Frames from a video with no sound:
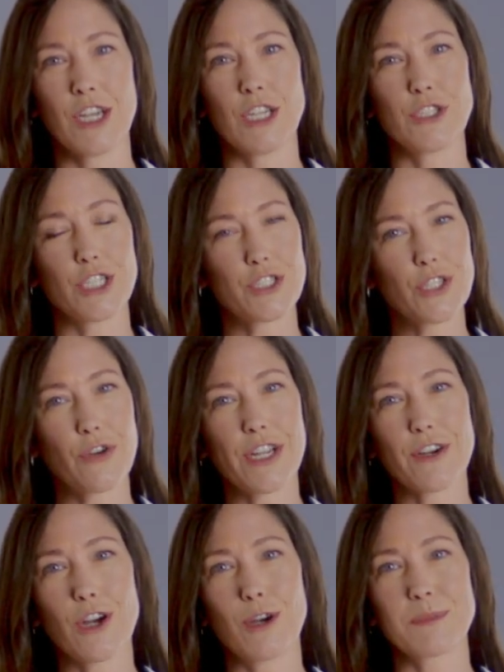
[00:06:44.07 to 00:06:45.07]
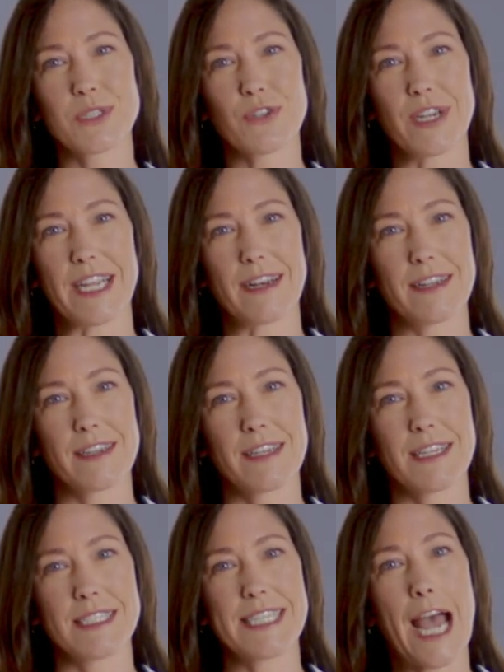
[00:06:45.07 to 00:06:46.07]
Just go to your home screen,
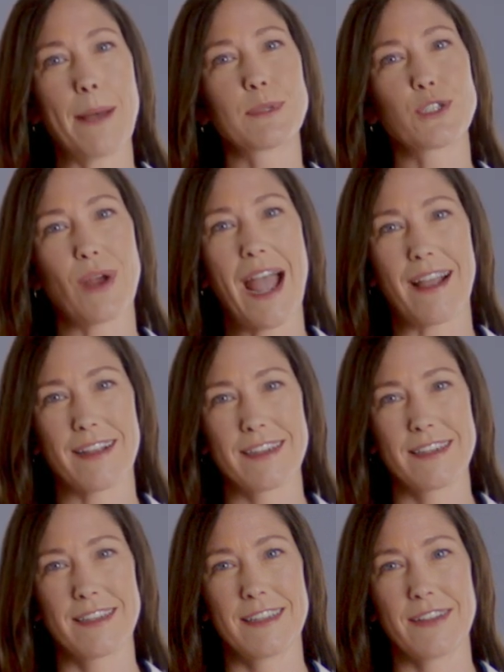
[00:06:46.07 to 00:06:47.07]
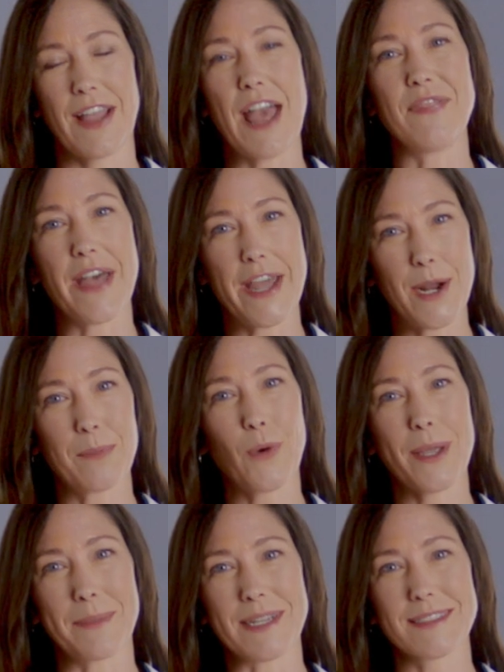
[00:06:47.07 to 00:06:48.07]
tap Track, and then
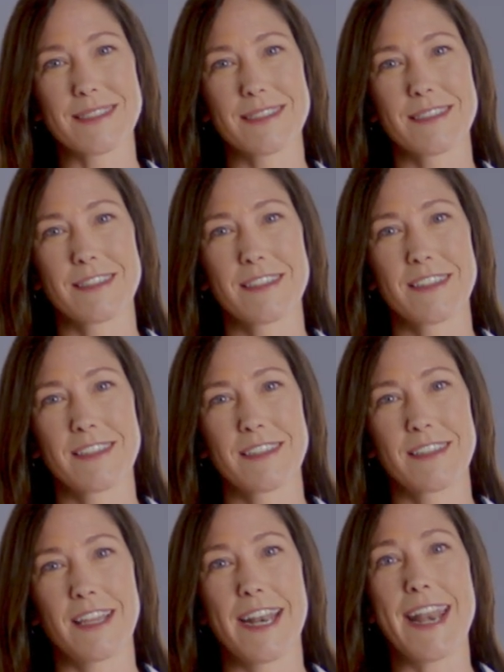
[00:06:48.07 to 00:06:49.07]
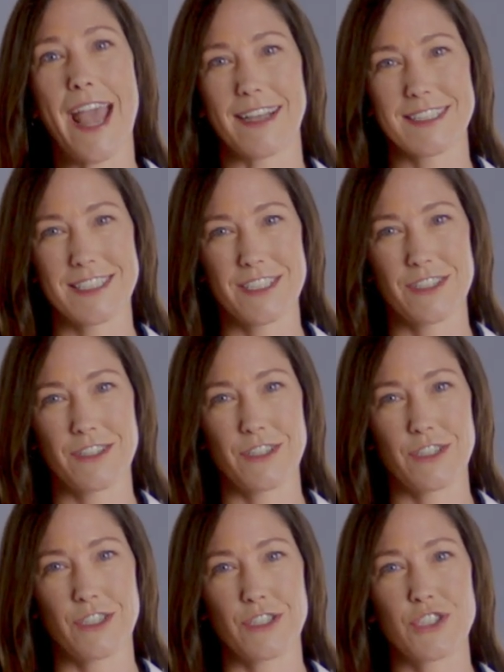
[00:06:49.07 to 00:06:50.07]
Appointments. Next,
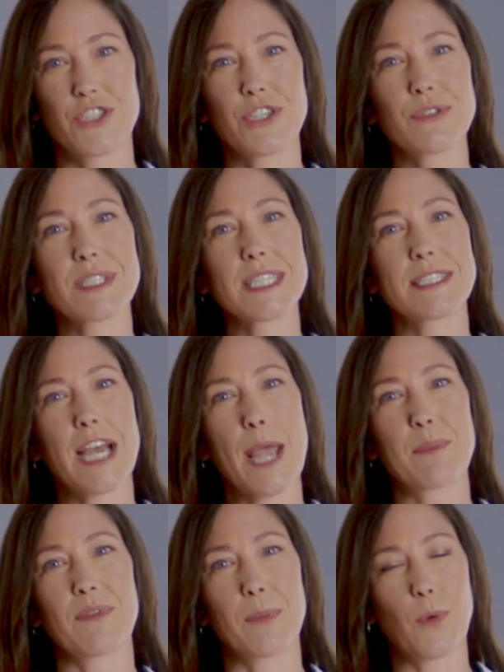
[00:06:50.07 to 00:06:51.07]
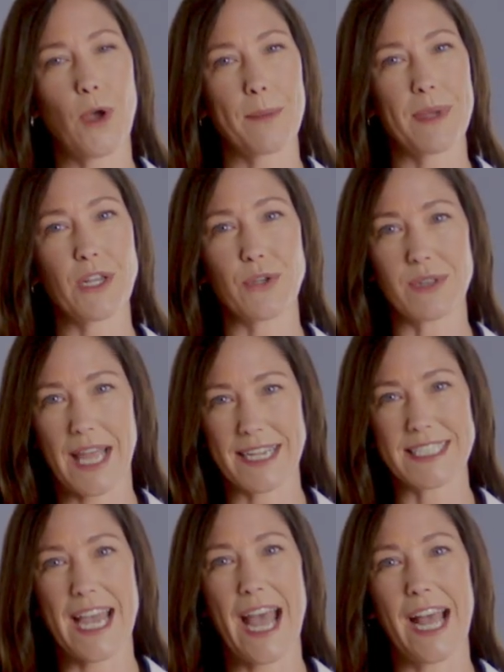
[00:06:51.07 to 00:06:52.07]
choose the type of appointment you'd like
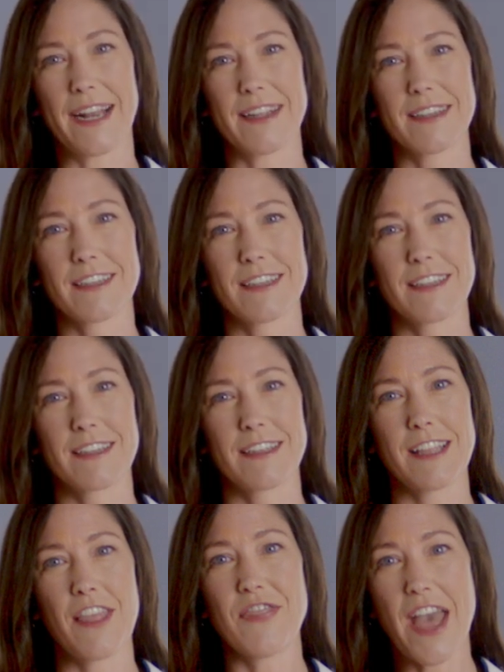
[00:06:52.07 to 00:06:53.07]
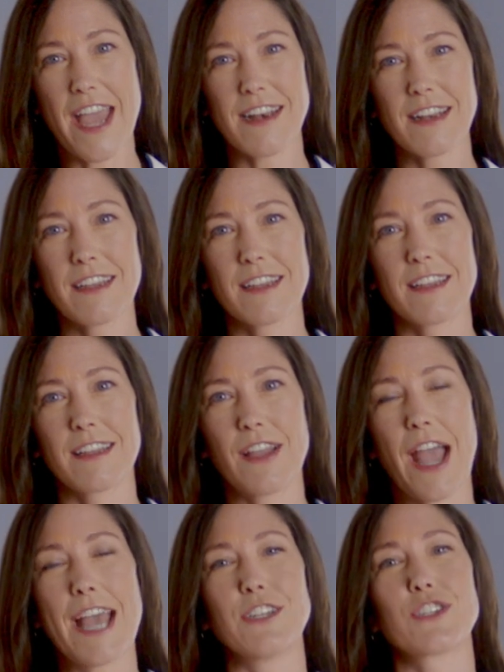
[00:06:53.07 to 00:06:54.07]
to add. Then,
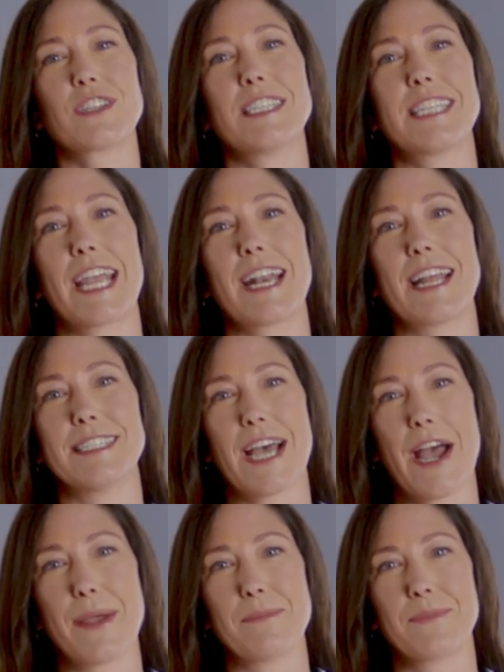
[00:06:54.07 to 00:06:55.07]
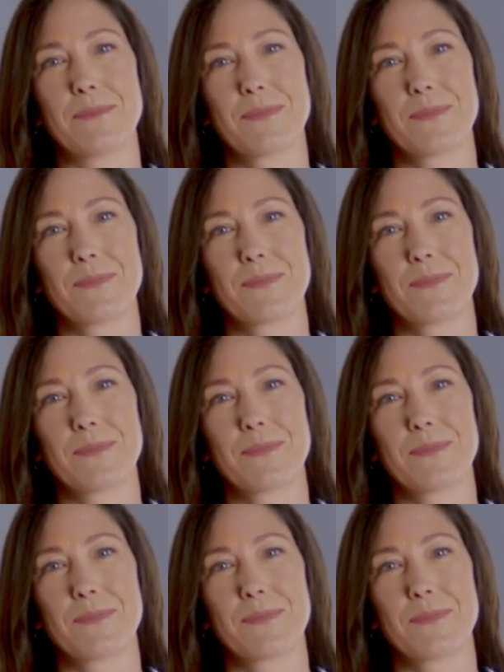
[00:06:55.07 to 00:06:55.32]
enter the date and time.